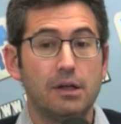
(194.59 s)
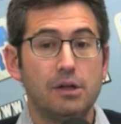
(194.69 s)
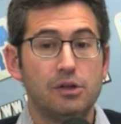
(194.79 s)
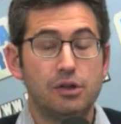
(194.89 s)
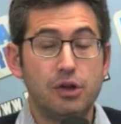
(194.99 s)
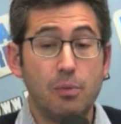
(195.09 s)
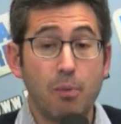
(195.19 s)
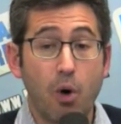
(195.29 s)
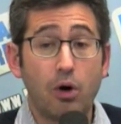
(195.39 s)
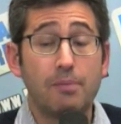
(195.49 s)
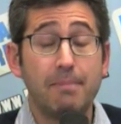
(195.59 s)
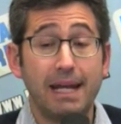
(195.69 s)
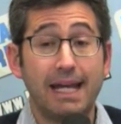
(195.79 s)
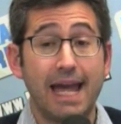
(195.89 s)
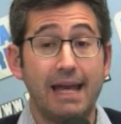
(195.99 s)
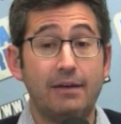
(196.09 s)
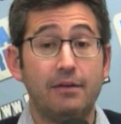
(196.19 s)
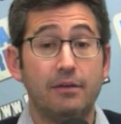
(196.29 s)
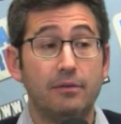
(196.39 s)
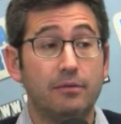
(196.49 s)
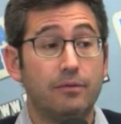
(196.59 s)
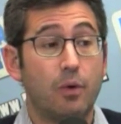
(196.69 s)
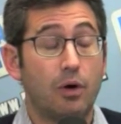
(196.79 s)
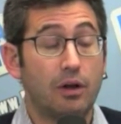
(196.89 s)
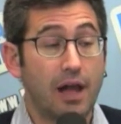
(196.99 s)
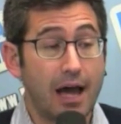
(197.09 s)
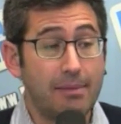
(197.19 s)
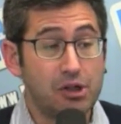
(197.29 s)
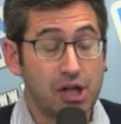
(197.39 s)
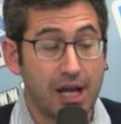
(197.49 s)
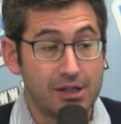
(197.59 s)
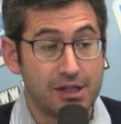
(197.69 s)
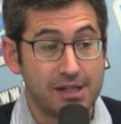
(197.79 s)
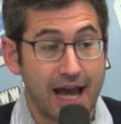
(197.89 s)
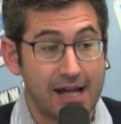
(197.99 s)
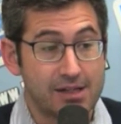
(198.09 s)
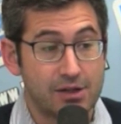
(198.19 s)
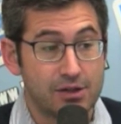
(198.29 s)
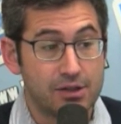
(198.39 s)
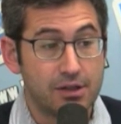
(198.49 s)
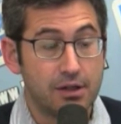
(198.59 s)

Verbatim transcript: to do more to mitigate for climate change disasters